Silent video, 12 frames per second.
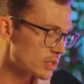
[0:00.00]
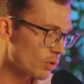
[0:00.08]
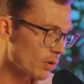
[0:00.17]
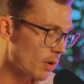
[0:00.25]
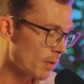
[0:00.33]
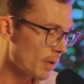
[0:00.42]

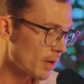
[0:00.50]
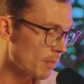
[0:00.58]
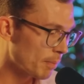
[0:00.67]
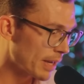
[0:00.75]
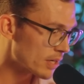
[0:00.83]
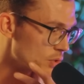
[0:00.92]
or you know,
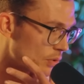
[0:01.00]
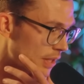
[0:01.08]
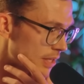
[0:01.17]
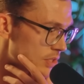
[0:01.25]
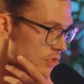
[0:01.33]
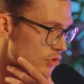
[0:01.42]
players do
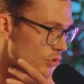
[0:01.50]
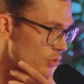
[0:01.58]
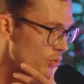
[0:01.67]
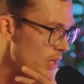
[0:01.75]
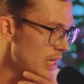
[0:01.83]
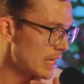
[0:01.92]
things
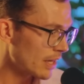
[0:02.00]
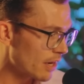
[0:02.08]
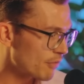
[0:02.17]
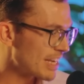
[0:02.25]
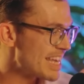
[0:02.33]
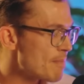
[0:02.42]
to kind
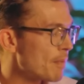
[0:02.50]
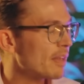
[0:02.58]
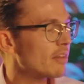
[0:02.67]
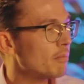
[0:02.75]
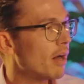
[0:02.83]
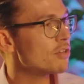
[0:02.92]
of keep up that
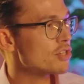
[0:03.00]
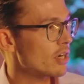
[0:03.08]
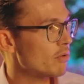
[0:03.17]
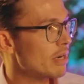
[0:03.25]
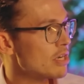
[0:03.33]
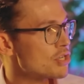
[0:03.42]
demand
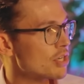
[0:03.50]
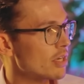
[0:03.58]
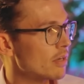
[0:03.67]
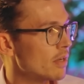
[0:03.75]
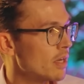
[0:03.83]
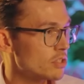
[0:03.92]
generation,